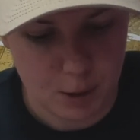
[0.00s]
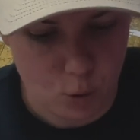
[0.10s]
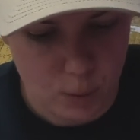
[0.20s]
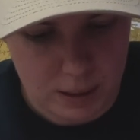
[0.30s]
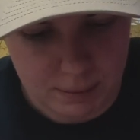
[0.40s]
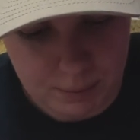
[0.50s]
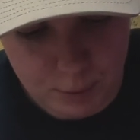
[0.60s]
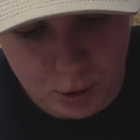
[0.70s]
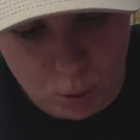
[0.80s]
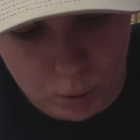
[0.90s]
Oh well,
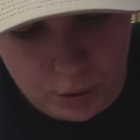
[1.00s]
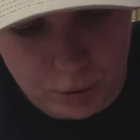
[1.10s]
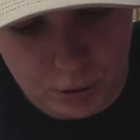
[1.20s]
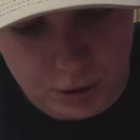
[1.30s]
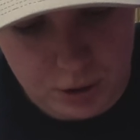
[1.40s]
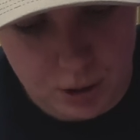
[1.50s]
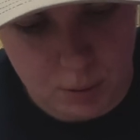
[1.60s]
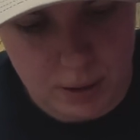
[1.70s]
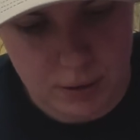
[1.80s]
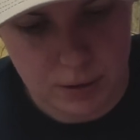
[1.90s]
we got 1 noodle to start
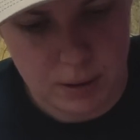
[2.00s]
with.